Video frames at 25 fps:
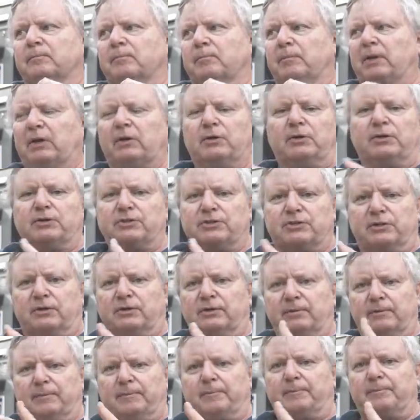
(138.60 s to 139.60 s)
Because
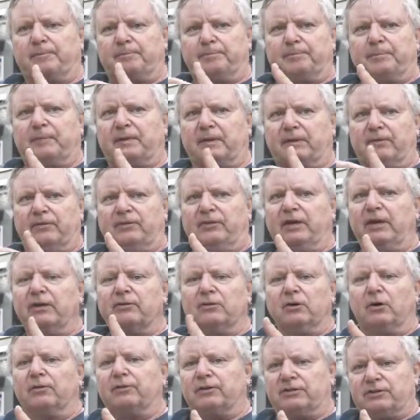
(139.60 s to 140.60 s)
they're
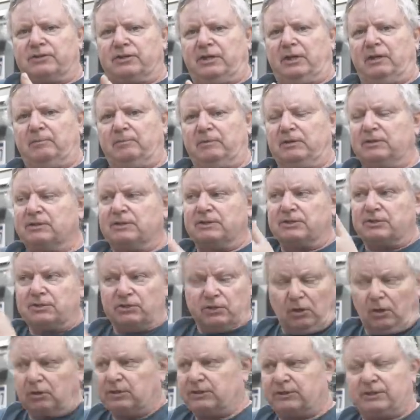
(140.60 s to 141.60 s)
not the same. This is
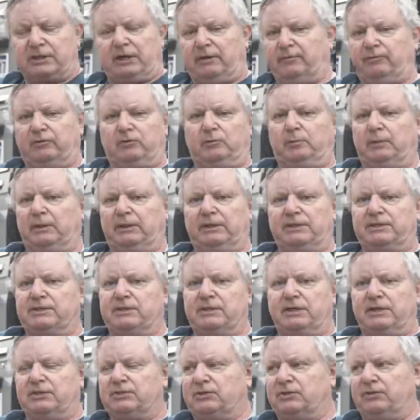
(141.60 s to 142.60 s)
not as comfortable as
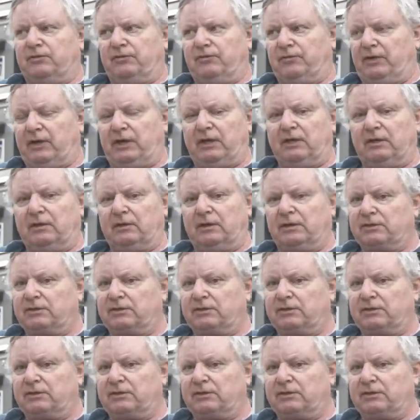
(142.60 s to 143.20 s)
an SUV.